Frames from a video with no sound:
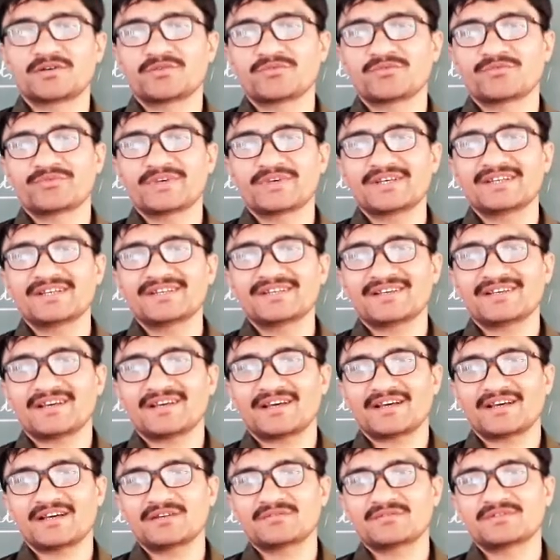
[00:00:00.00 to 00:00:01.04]
we
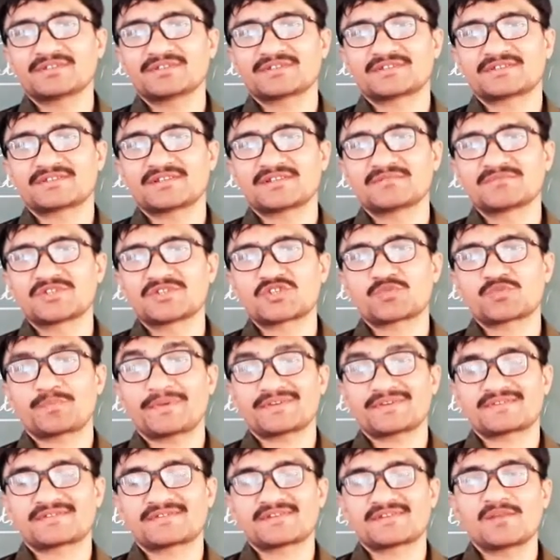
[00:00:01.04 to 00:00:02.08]
have some
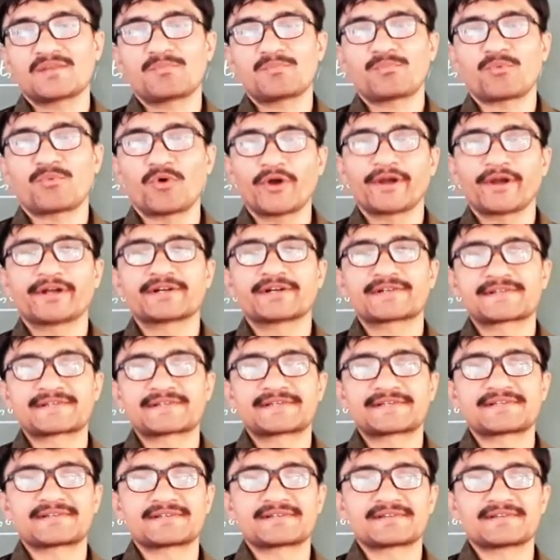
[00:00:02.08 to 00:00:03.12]
special
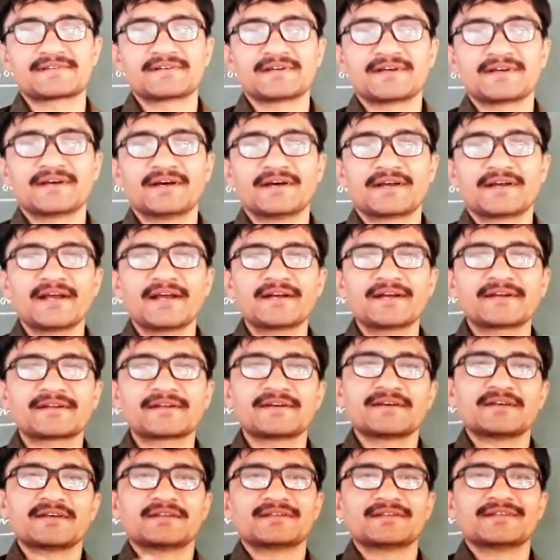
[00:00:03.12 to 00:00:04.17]
points,
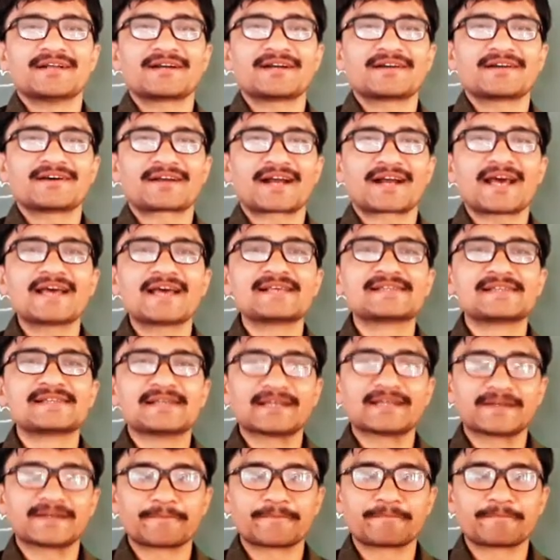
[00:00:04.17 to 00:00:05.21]
right, that
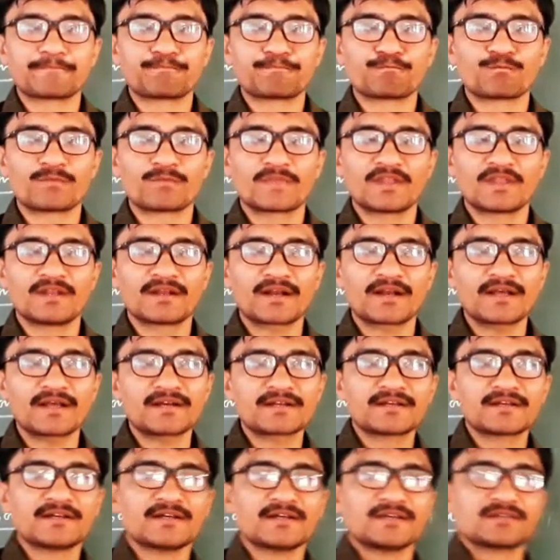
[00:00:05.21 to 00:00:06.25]
arise, right.
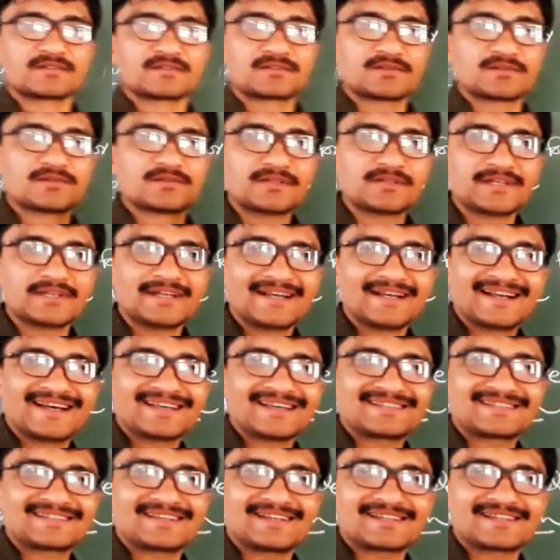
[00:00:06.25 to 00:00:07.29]
So in
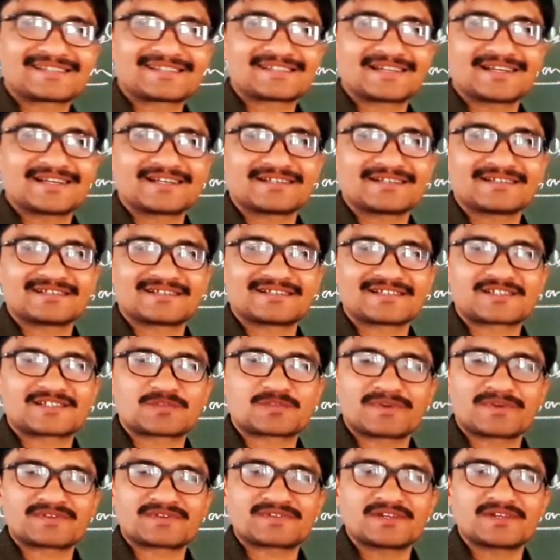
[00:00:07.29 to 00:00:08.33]
last lecture, the
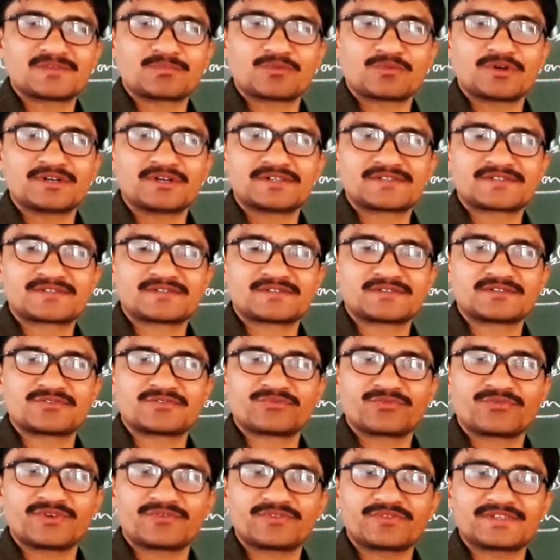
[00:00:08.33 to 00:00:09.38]
special points
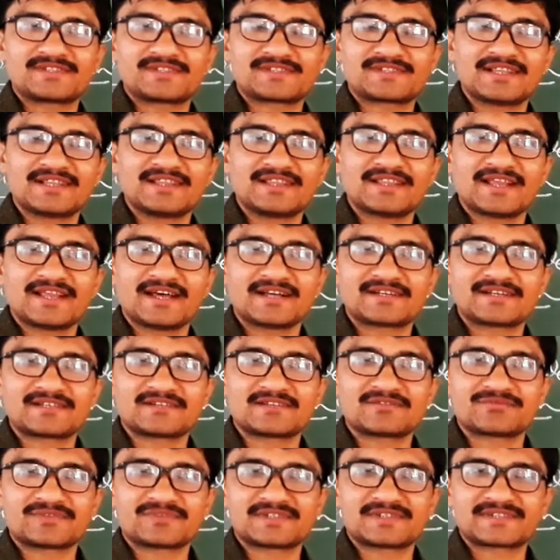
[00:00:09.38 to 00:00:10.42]
we seen
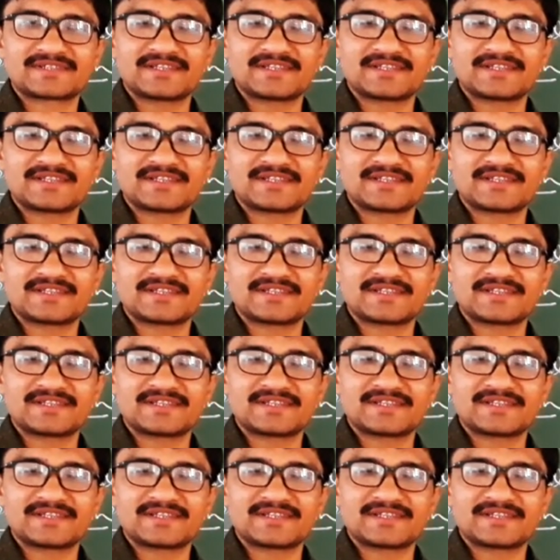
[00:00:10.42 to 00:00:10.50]
that I